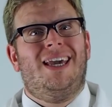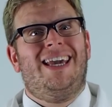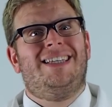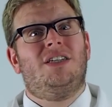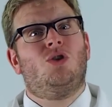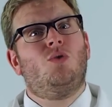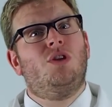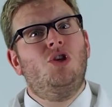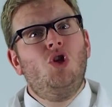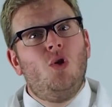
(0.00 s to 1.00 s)
It is called
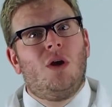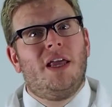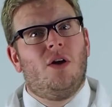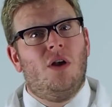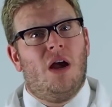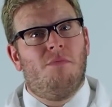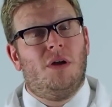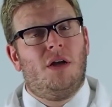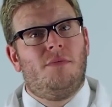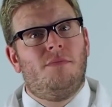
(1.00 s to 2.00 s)
the nucleon
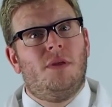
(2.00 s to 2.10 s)
number